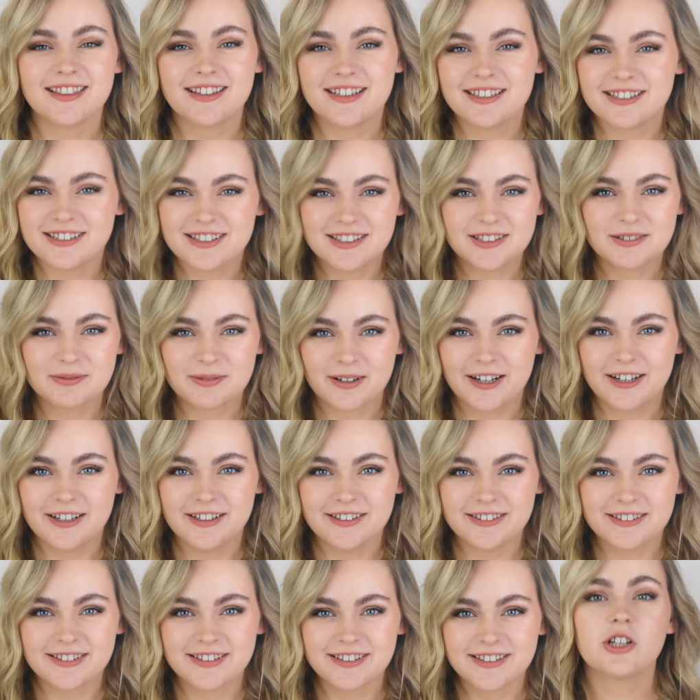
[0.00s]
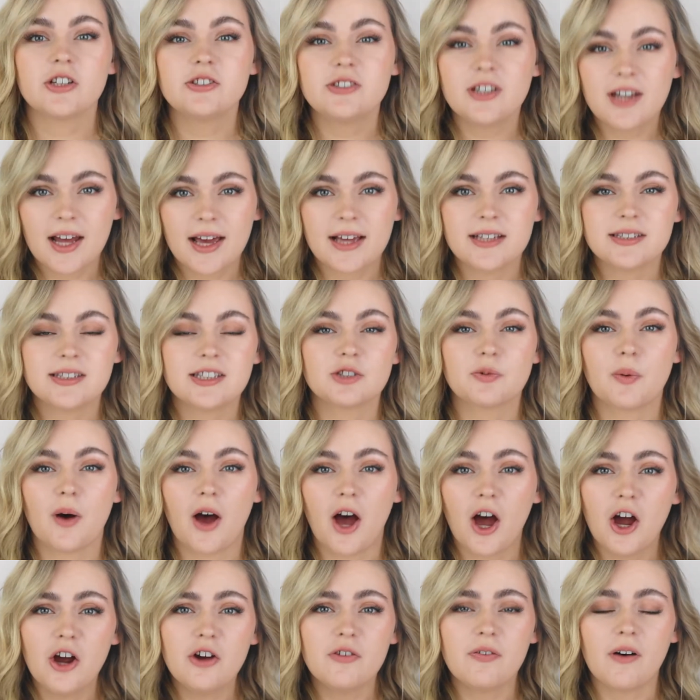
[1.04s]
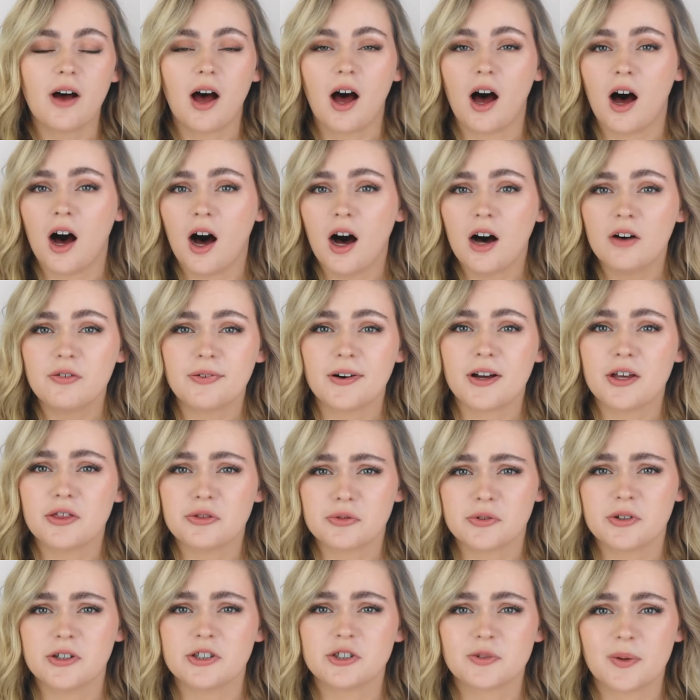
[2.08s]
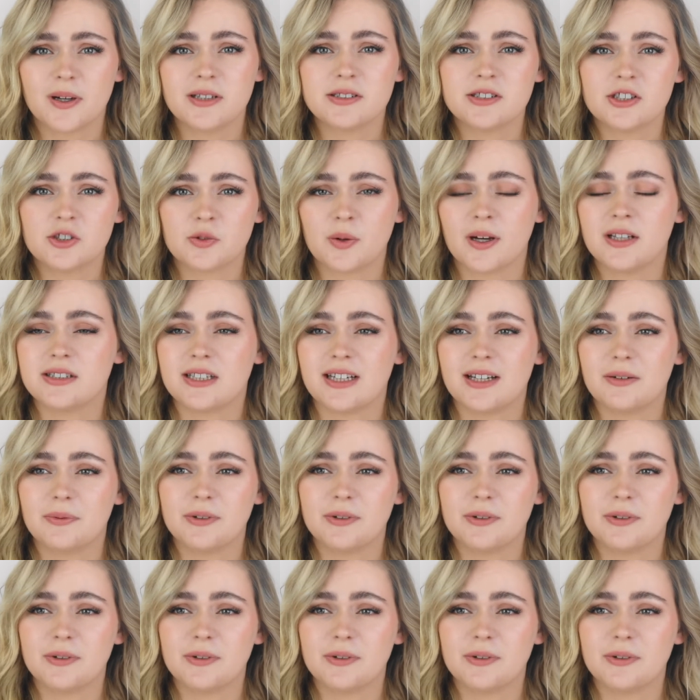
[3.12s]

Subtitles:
This is Rose. So today, since we're over halfway through 2020,